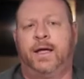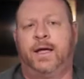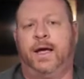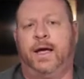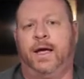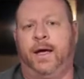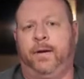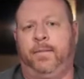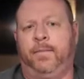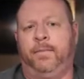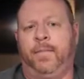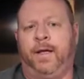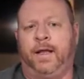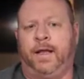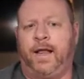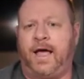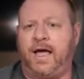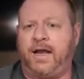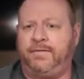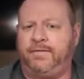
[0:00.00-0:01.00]
A
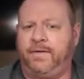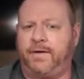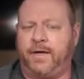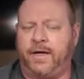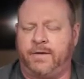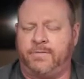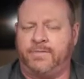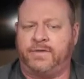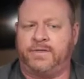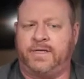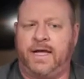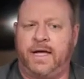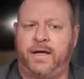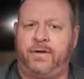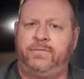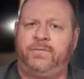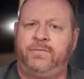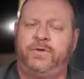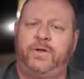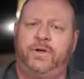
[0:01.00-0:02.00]
lot of it comes
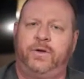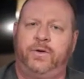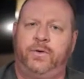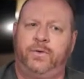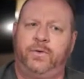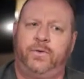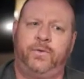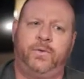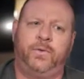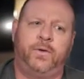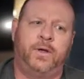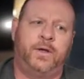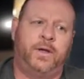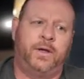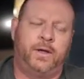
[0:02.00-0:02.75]
down to